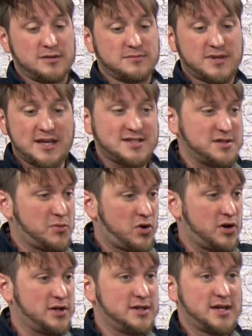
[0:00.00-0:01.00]
Casey
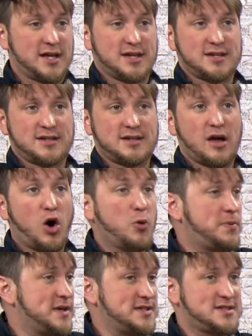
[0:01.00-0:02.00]
Martin and
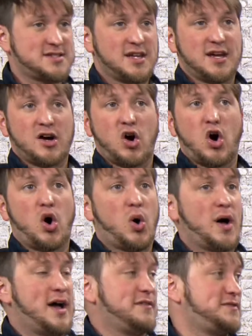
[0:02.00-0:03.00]
Opitz all
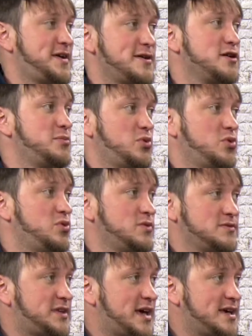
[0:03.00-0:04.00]
have terrible
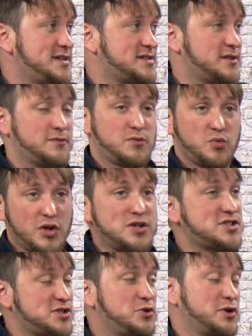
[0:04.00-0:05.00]
days, they're
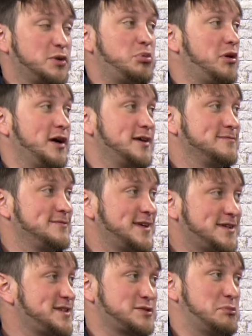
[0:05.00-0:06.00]
still going to play. It
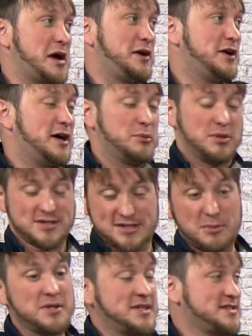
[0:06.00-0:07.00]
doesn't matter. But
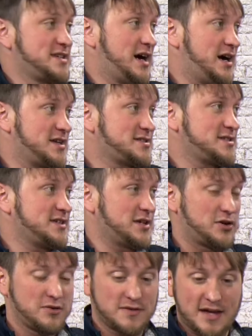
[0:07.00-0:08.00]
some of these guys,
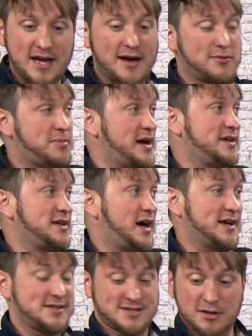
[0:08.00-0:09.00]
they have a bad
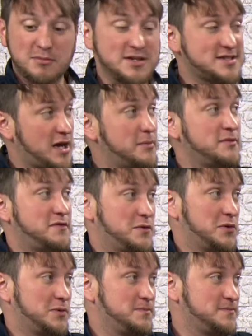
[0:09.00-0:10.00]
night and somebody's coming
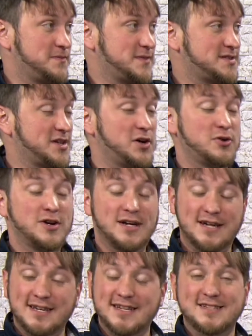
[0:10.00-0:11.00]
for them. So
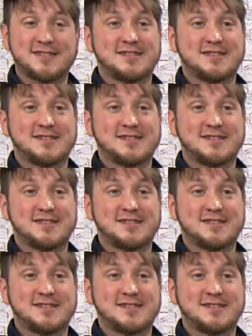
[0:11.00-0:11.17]
it's